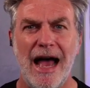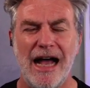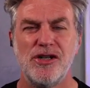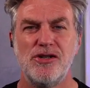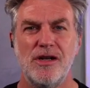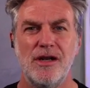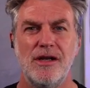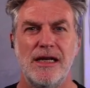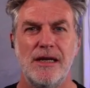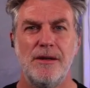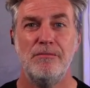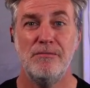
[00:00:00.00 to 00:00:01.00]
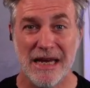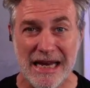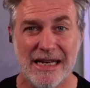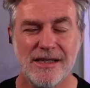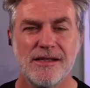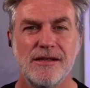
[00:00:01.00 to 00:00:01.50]
actually
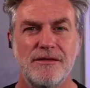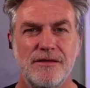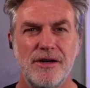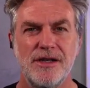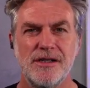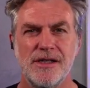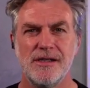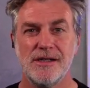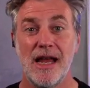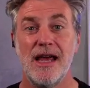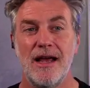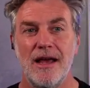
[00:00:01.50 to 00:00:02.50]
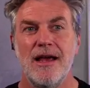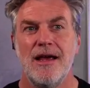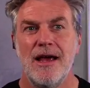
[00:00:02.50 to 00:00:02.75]
means. For instance, like